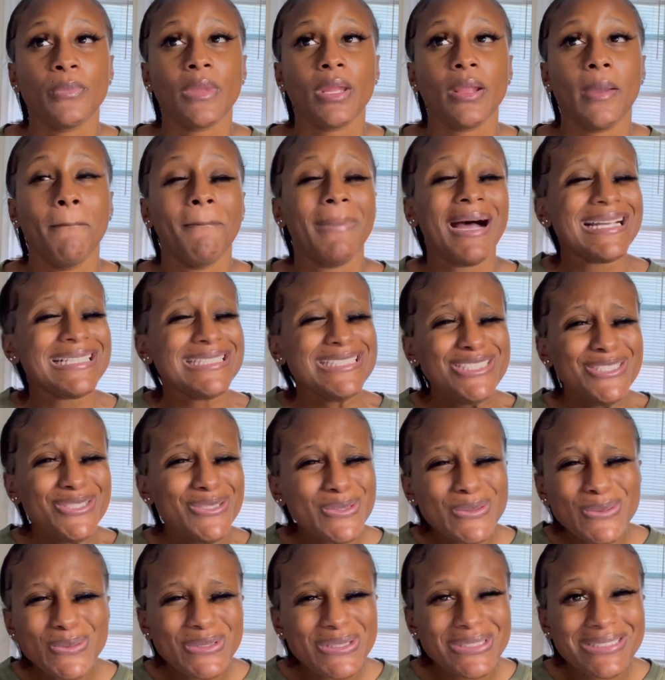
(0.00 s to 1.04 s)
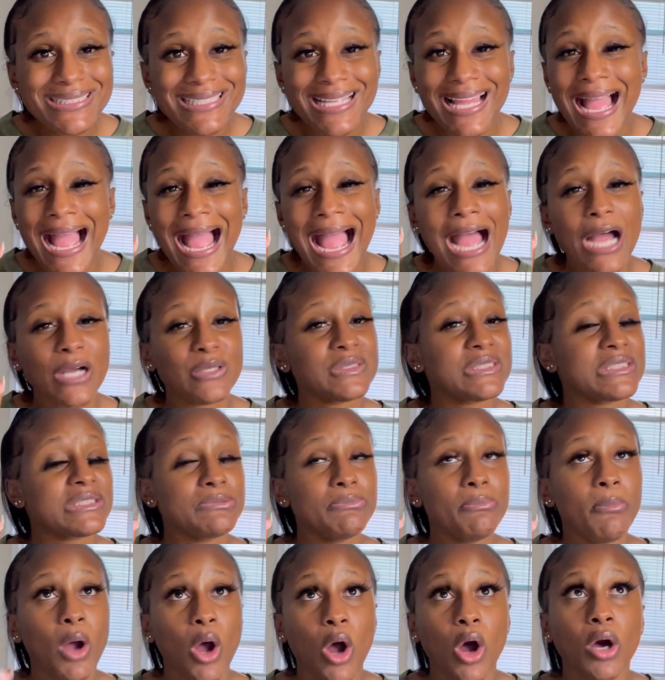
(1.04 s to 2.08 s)
minute, how
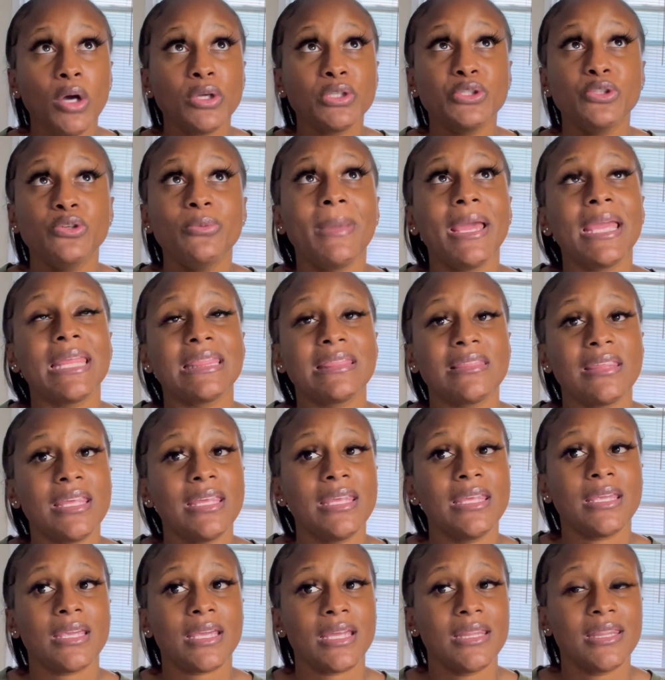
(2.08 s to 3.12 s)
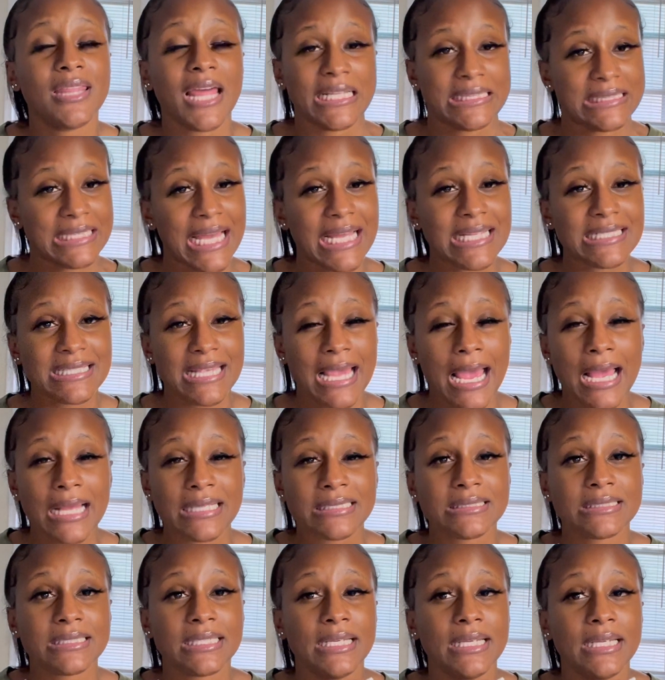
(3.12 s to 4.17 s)
small you may think that that
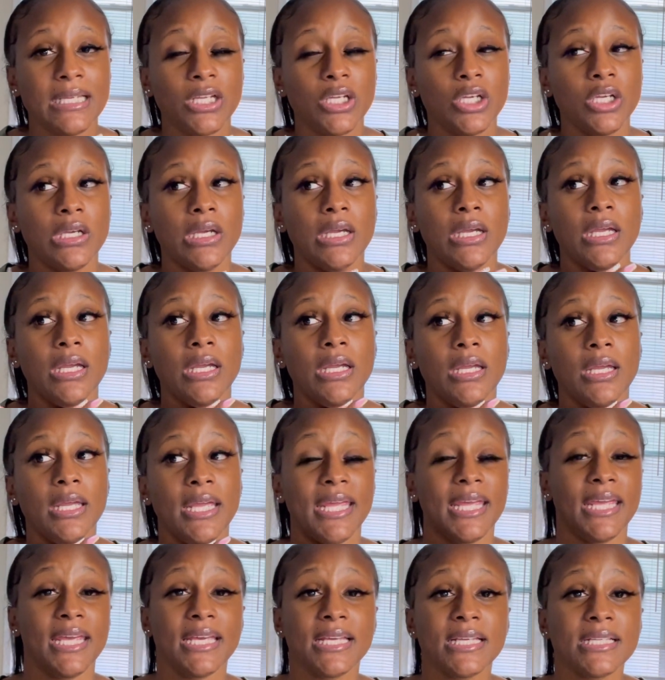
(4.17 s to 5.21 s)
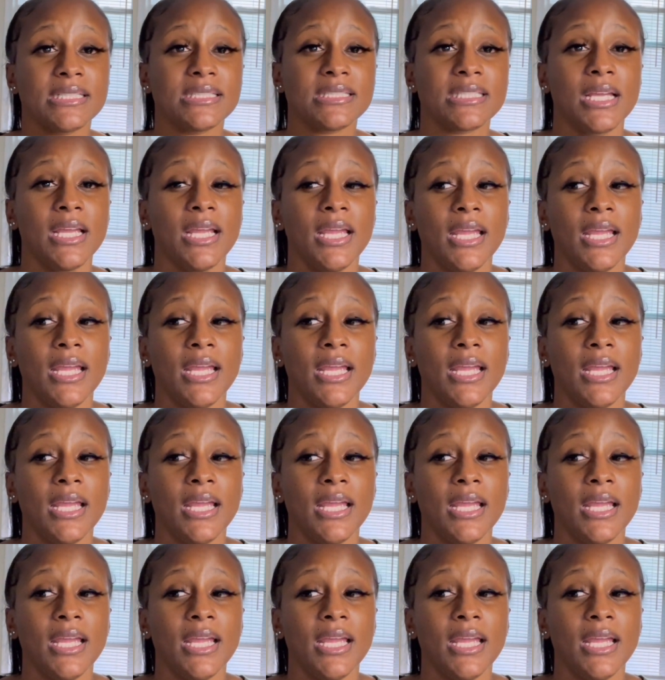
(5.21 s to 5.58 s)
task is.